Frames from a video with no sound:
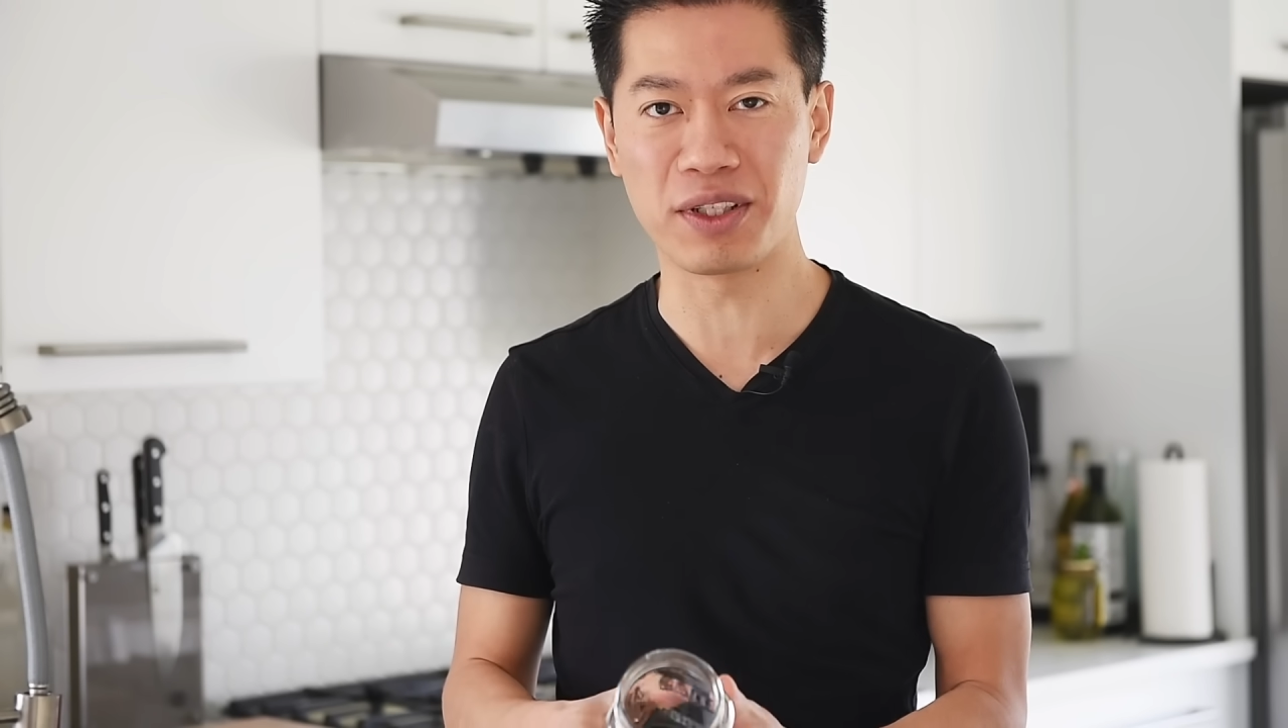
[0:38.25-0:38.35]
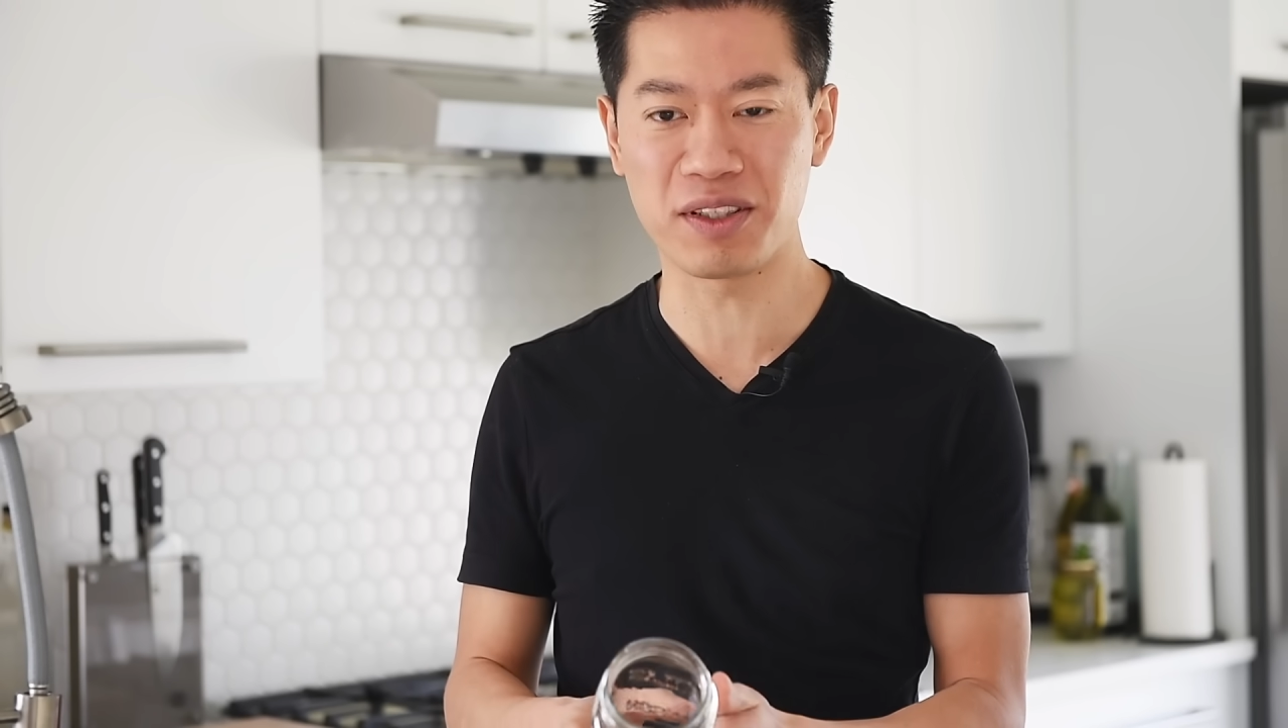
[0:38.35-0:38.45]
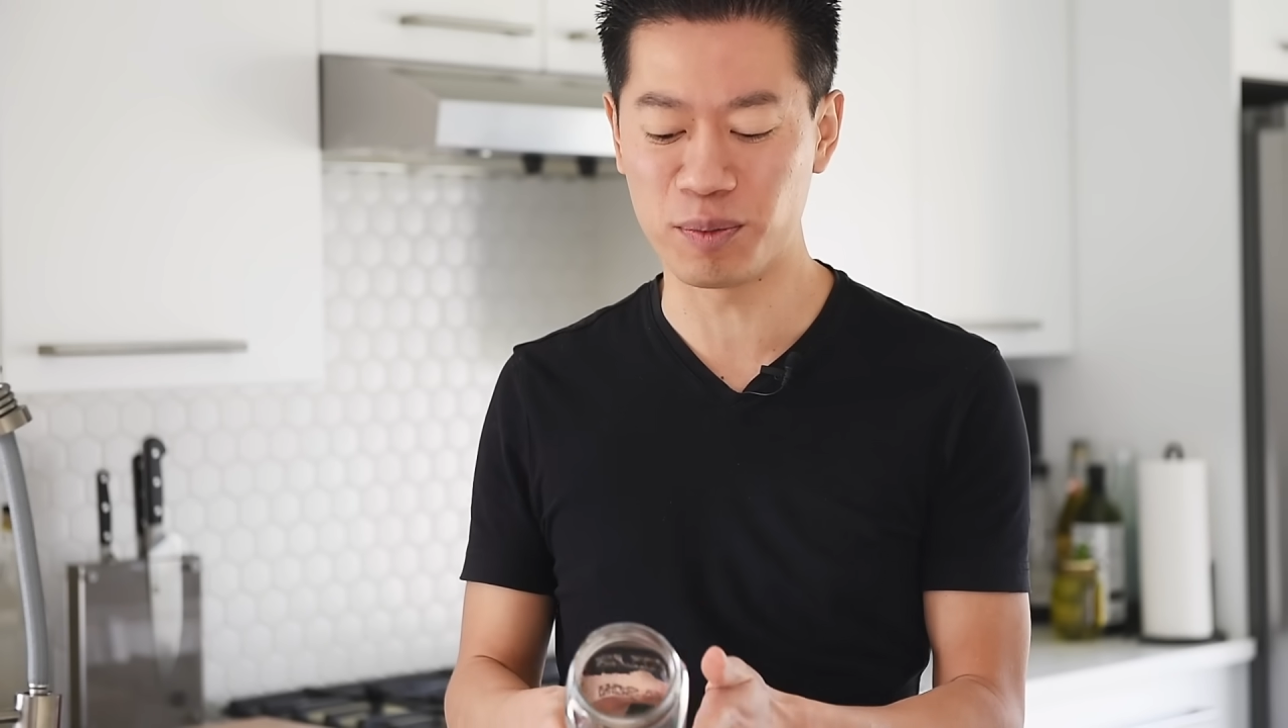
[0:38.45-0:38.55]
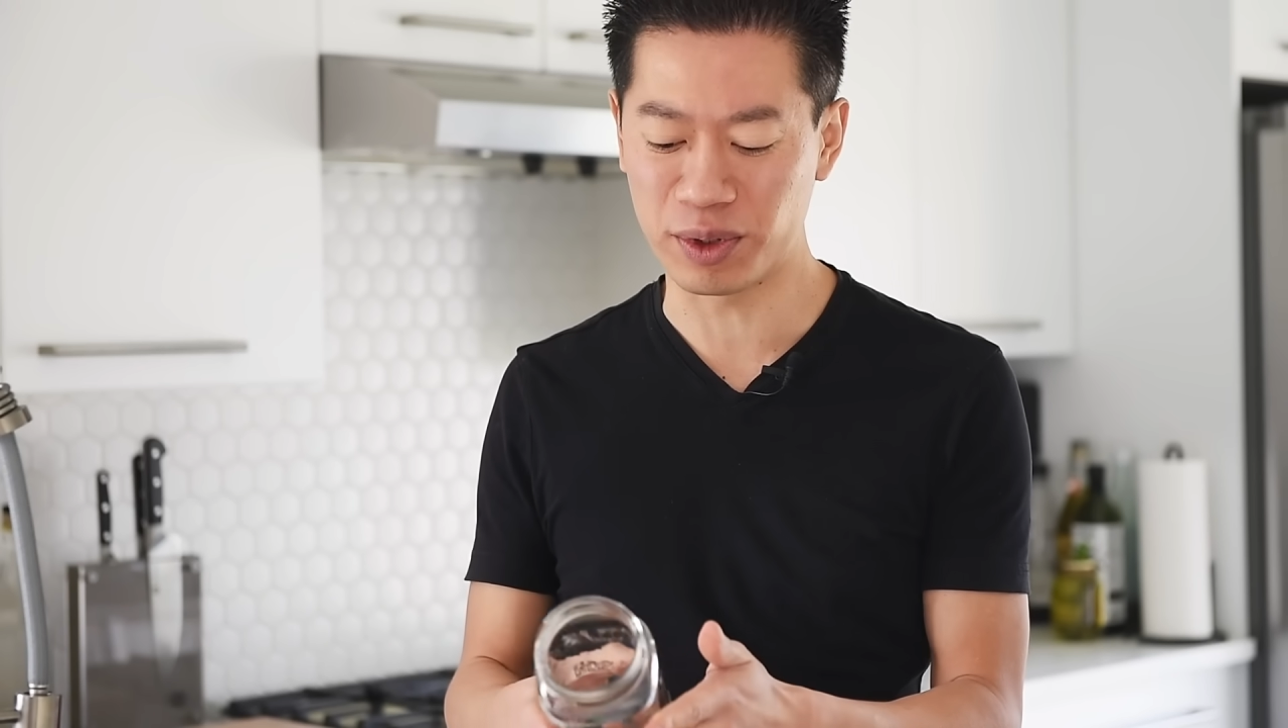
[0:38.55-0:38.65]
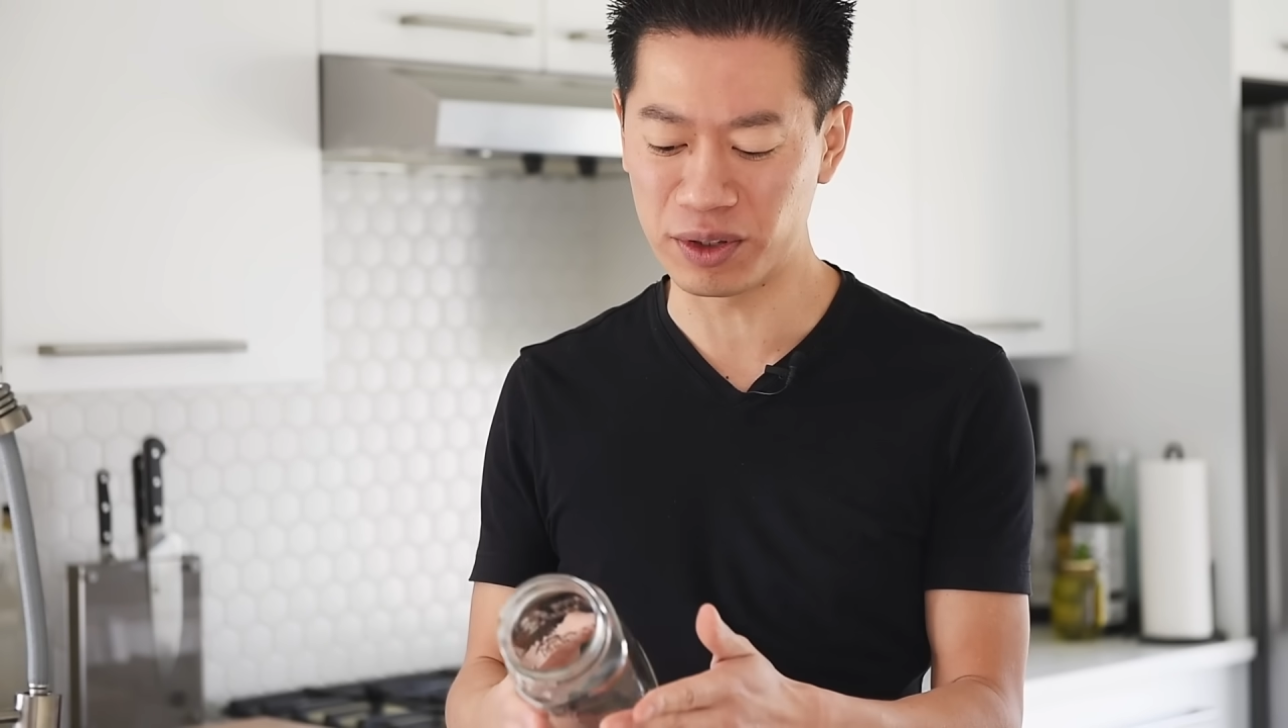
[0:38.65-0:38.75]

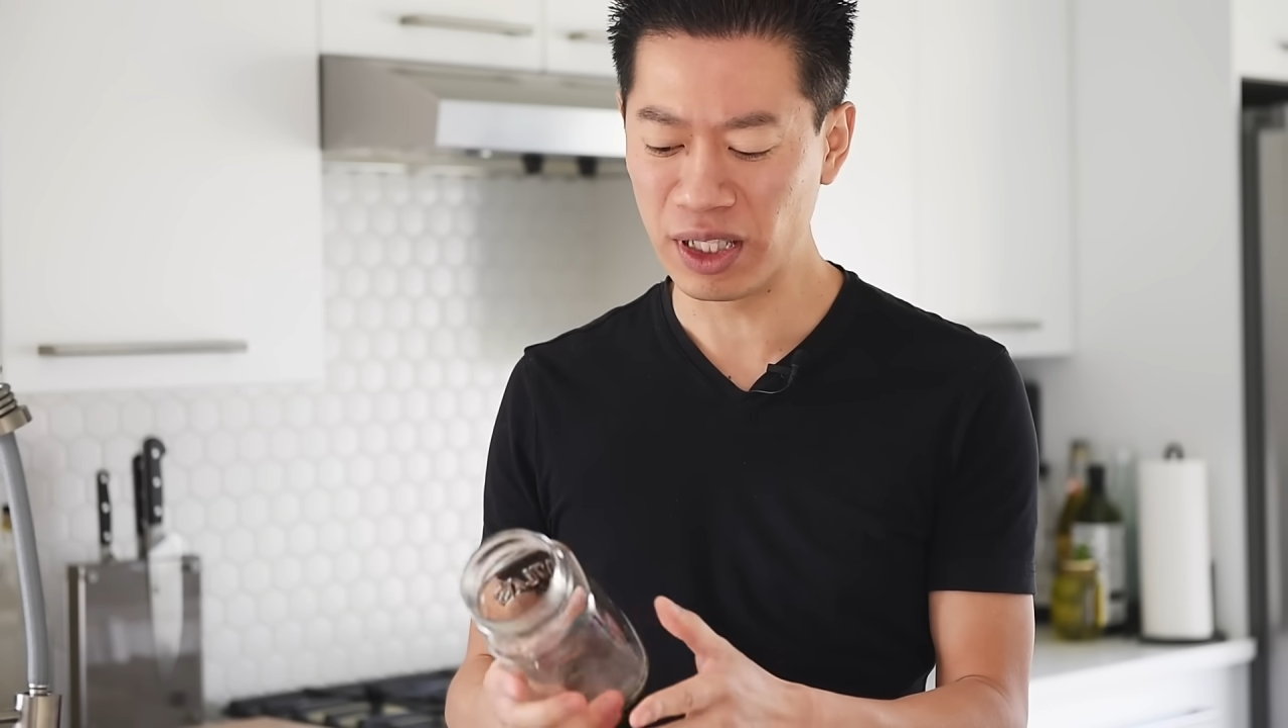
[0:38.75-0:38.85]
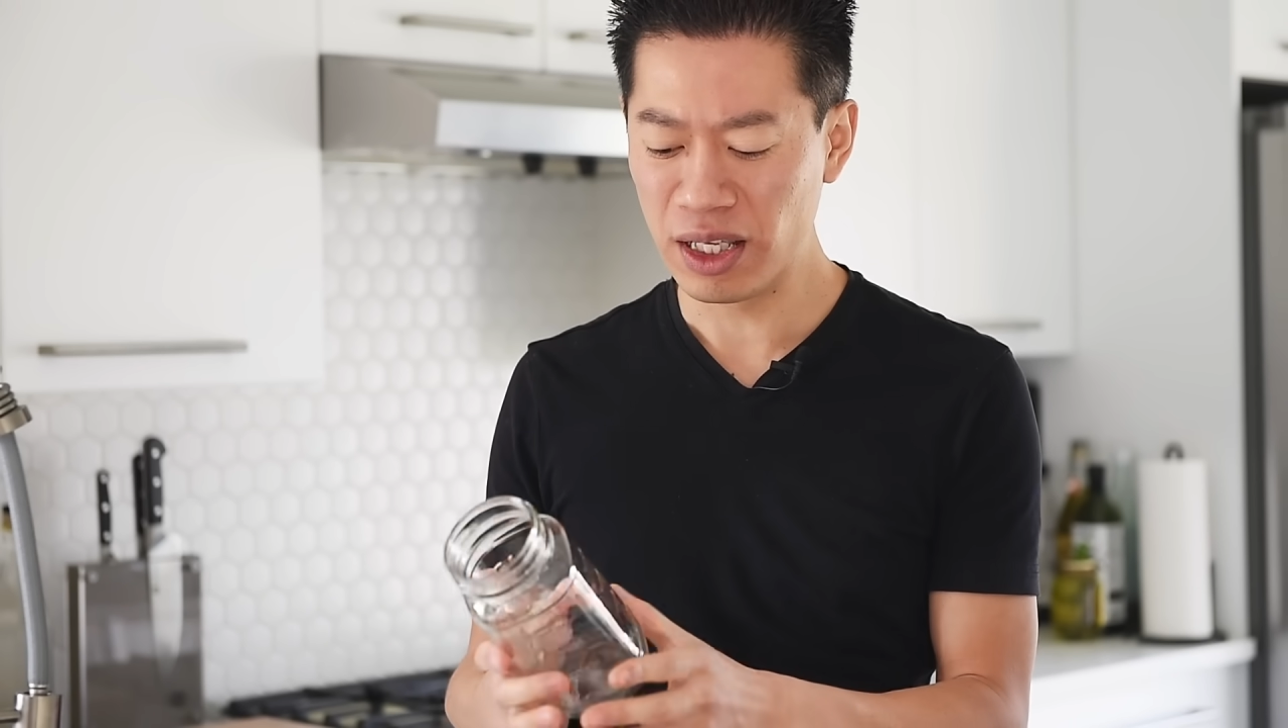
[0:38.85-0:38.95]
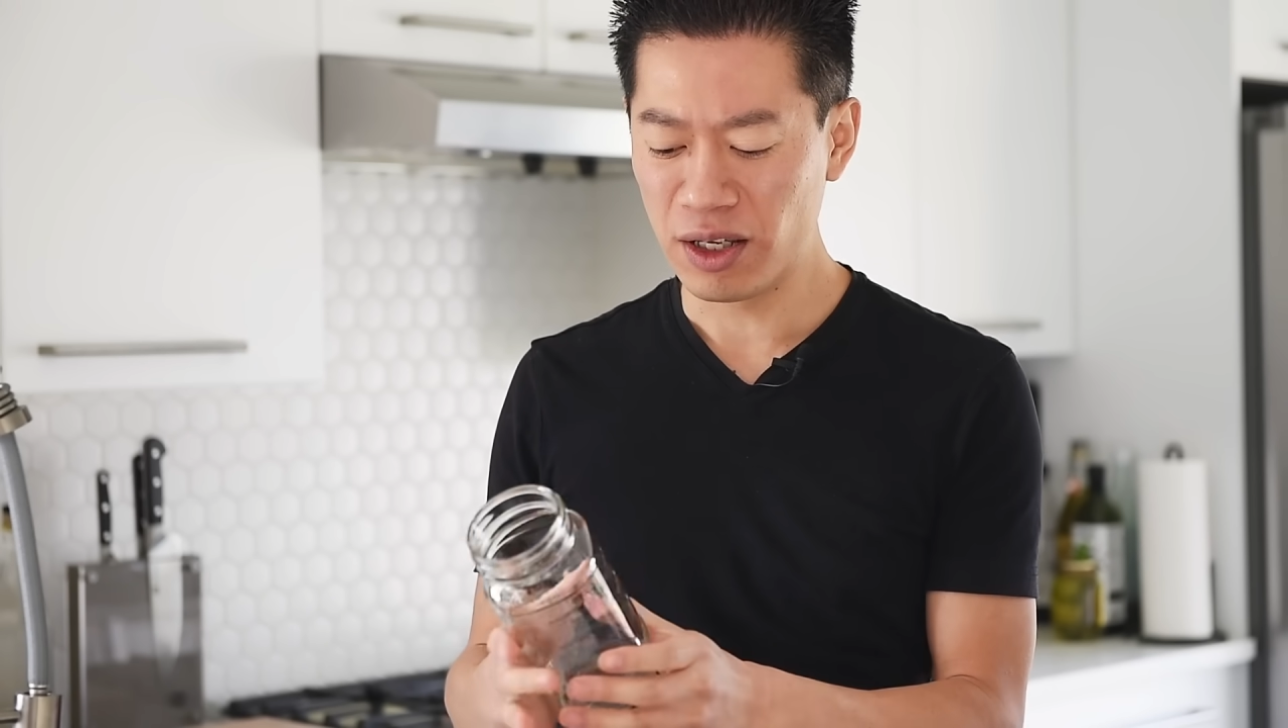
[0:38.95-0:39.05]
simple.